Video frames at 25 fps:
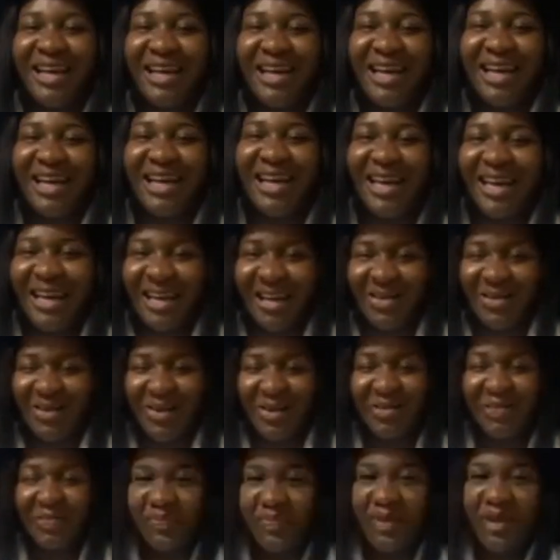So at that time,
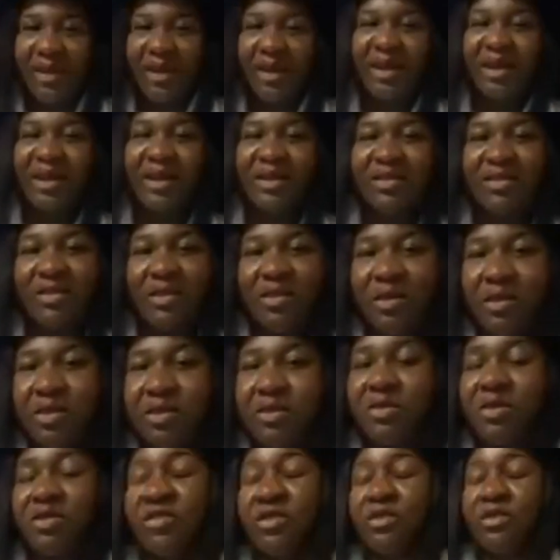we didn't know if the rumors
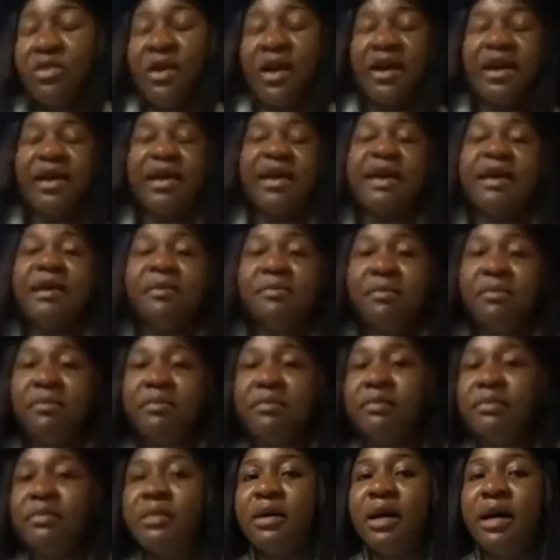were true,
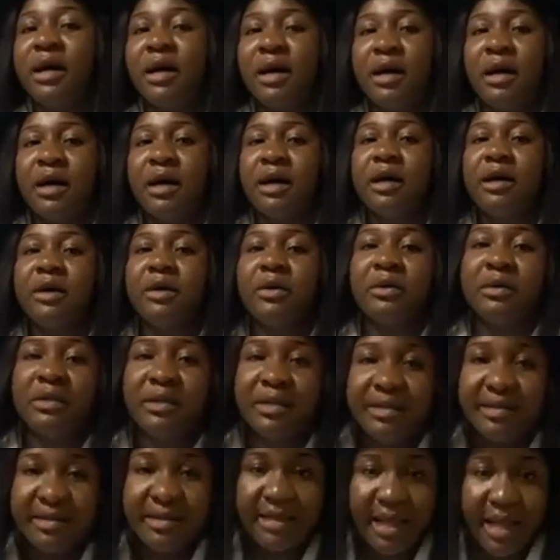but since
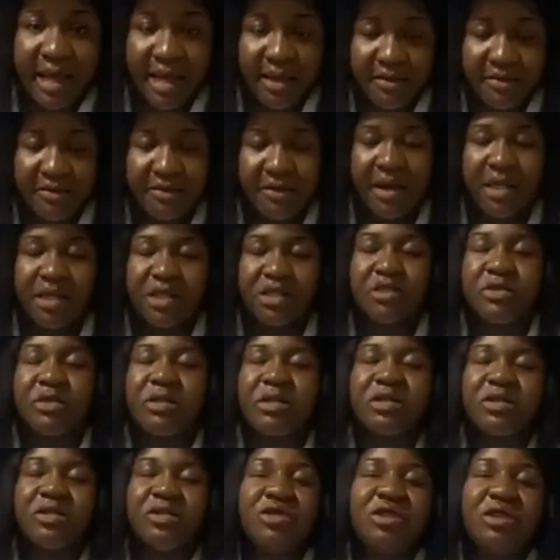that time, there's been
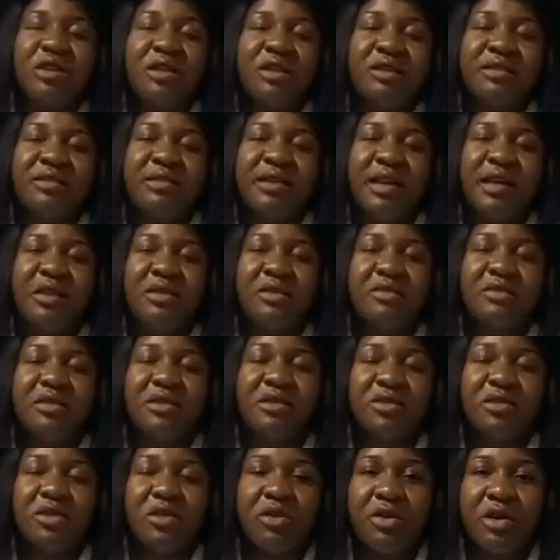a lot of
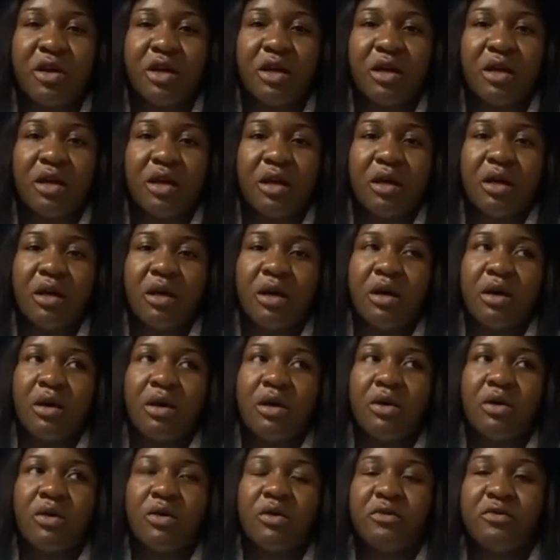shade thrown
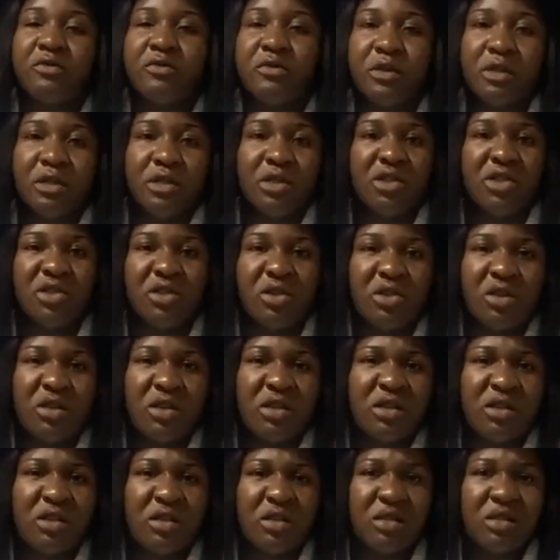by both of
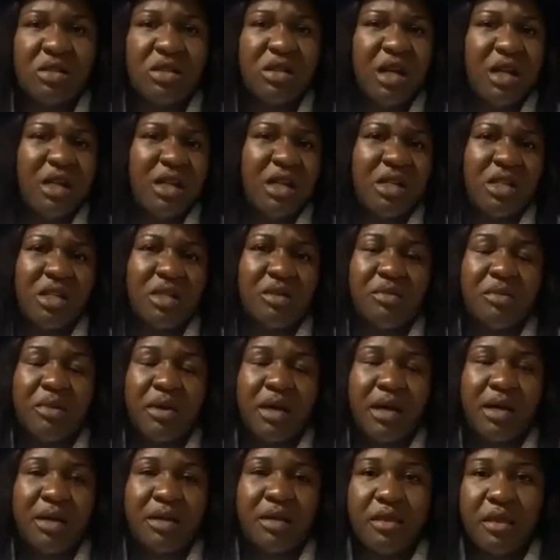them to each other.